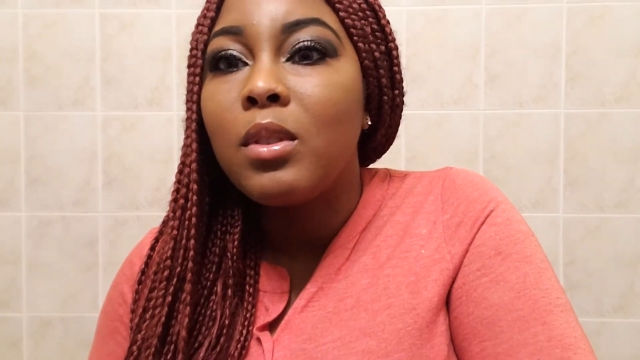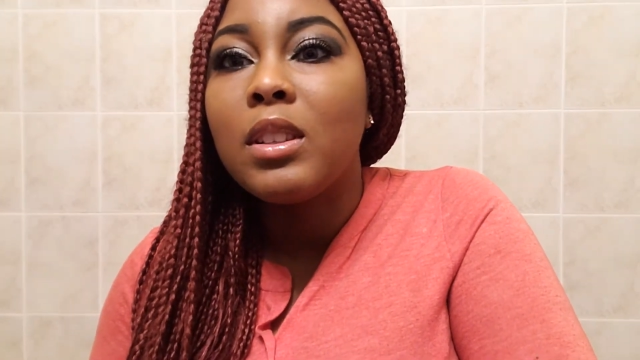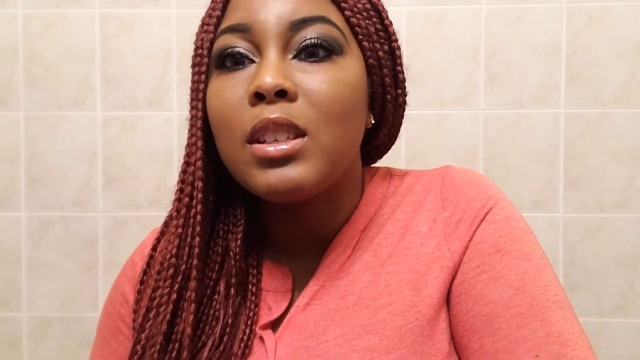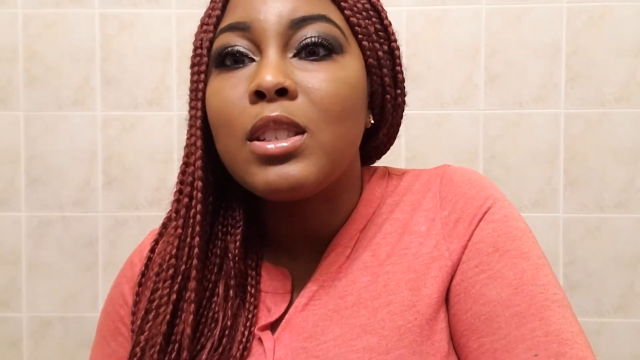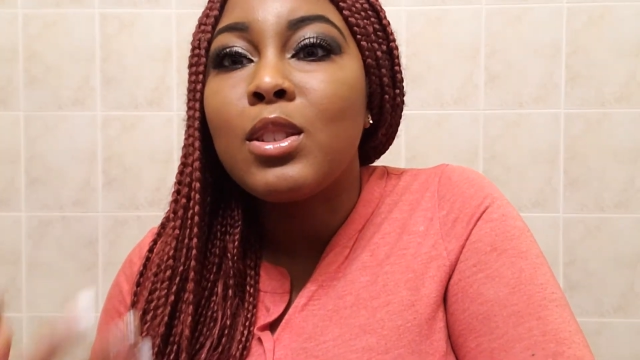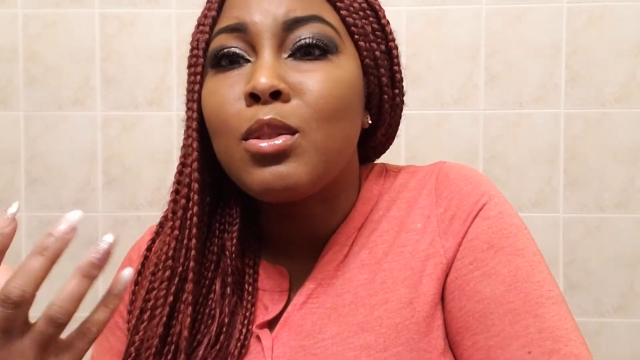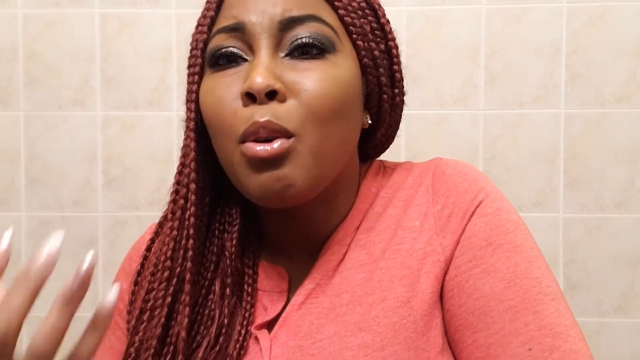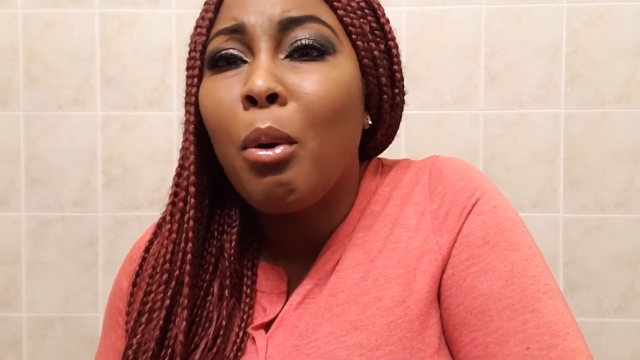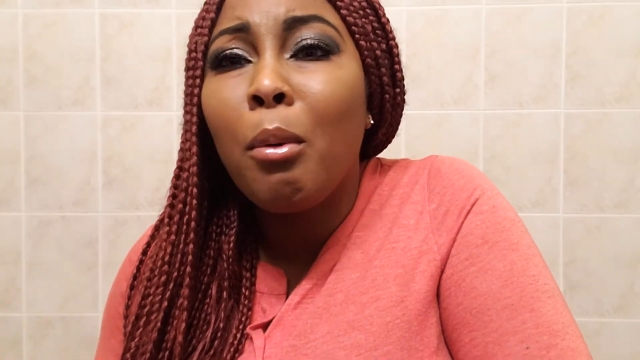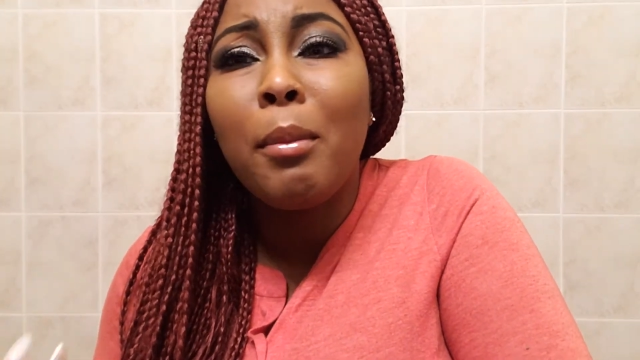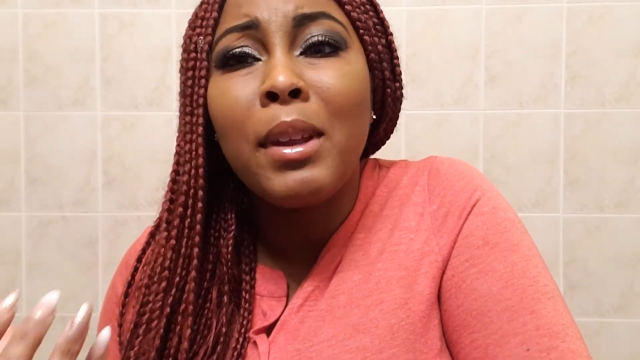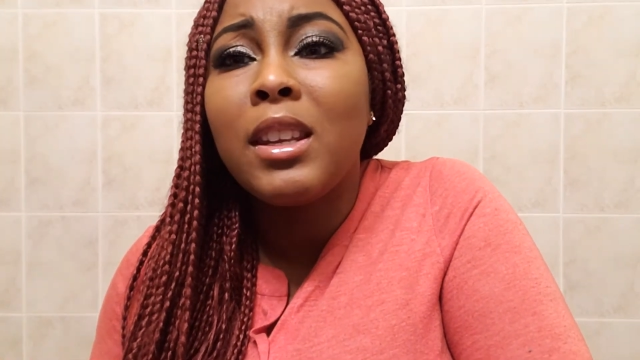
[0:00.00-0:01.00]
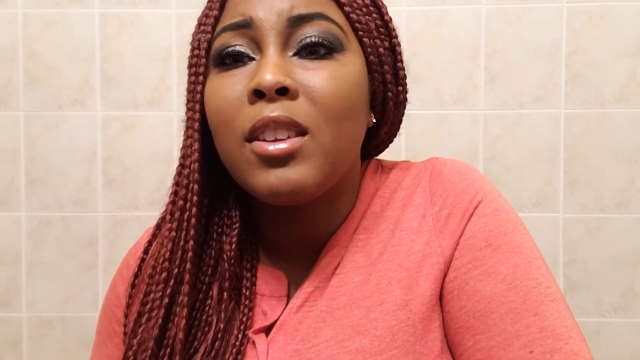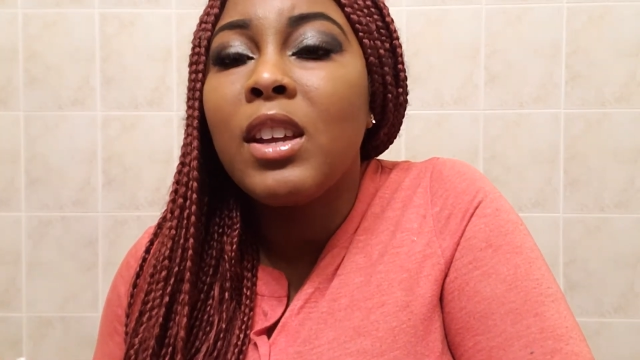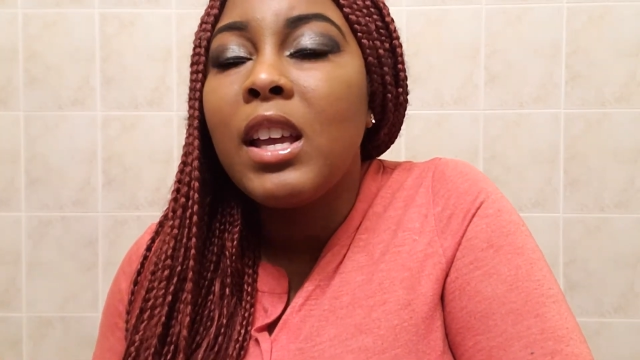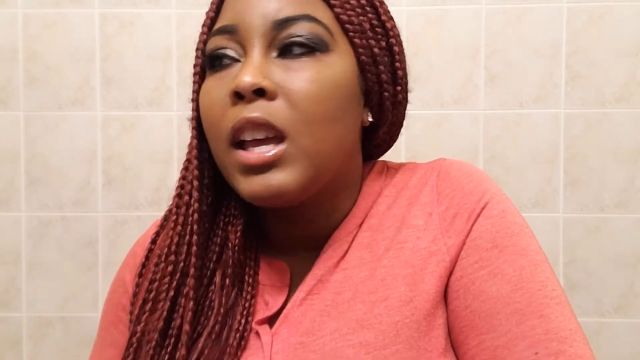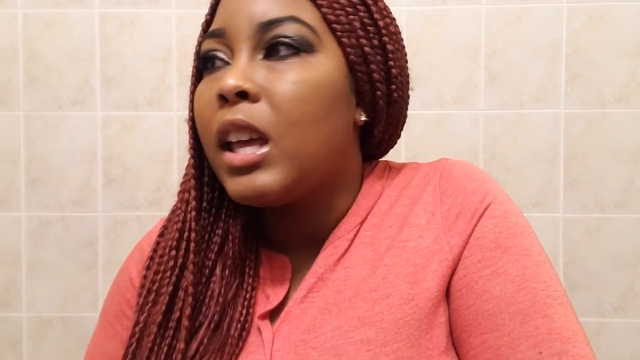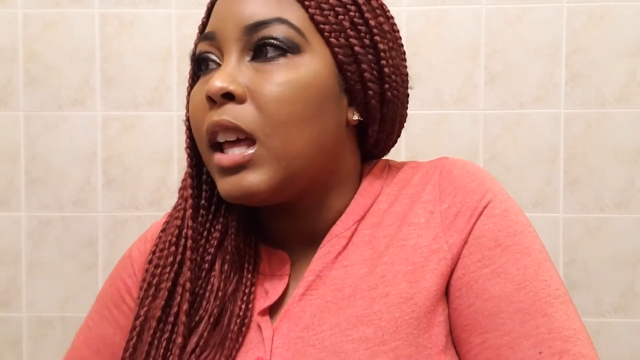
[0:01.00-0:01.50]
There's so many
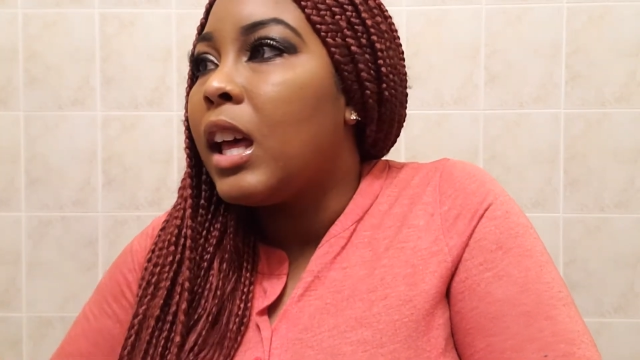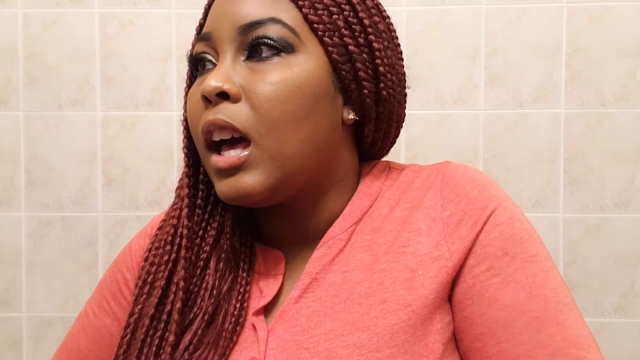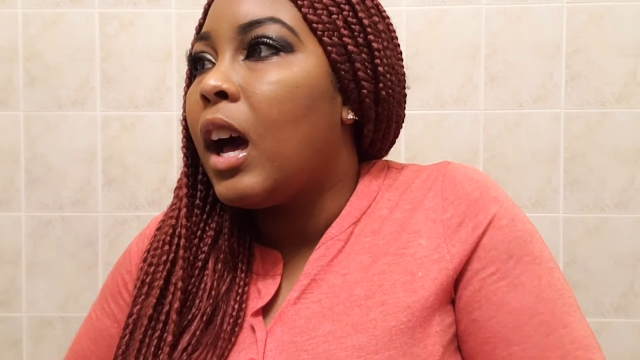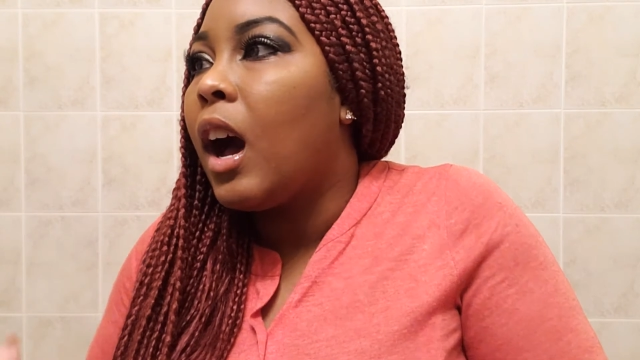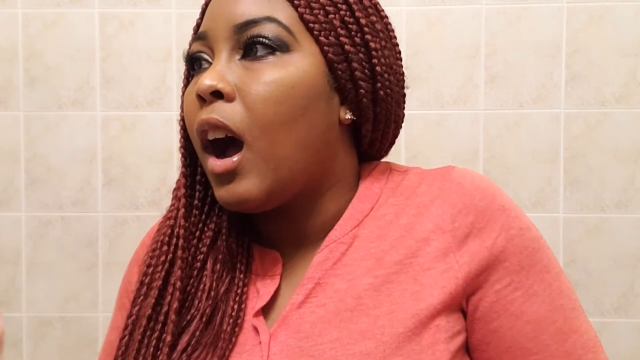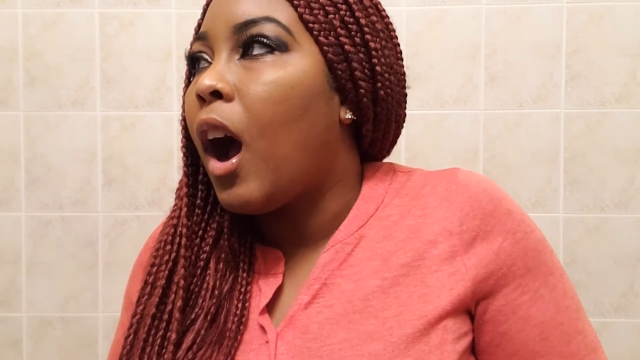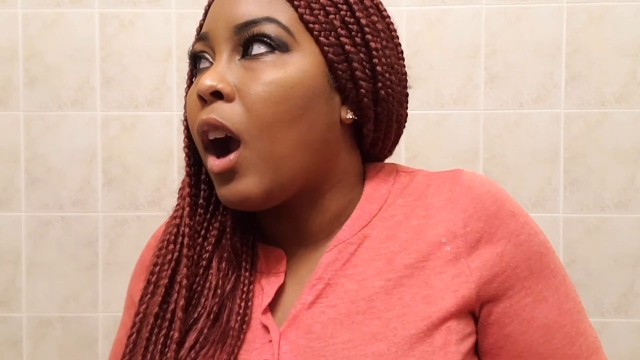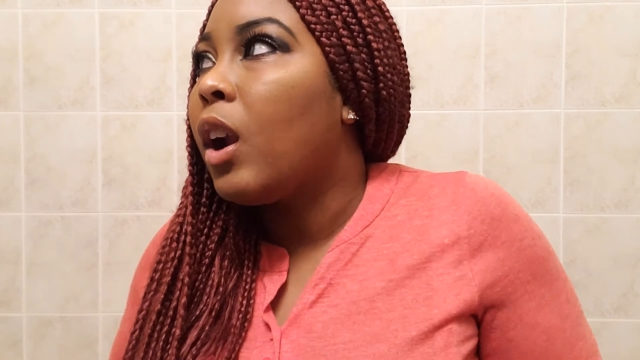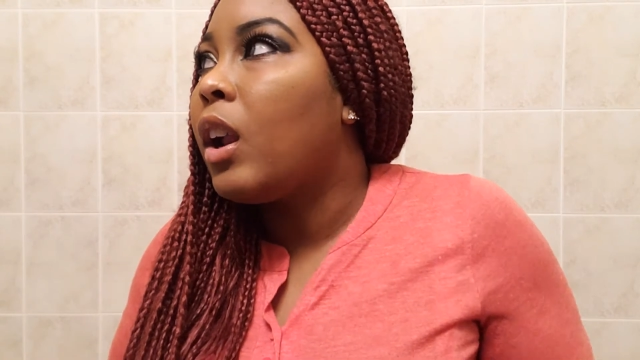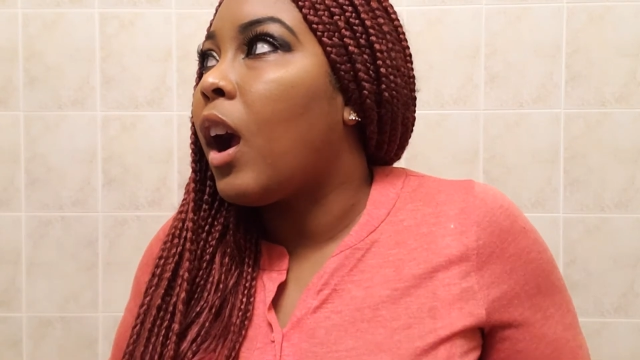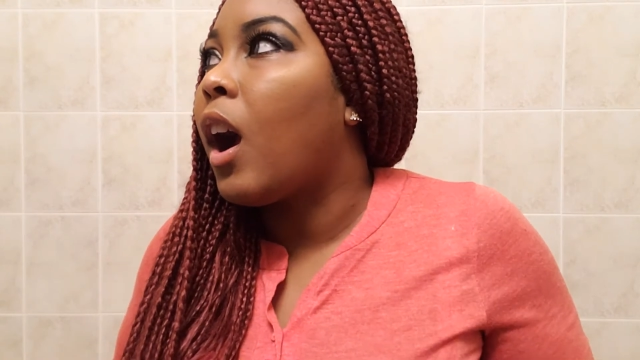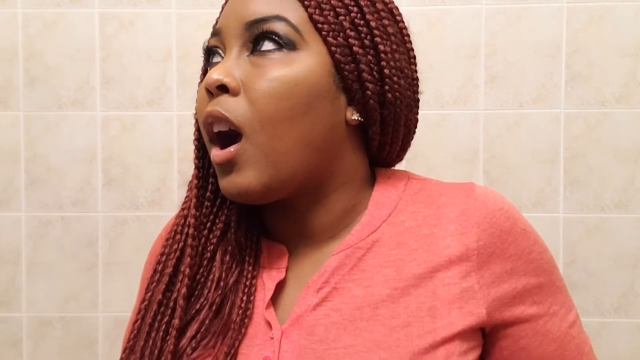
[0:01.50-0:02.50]
different.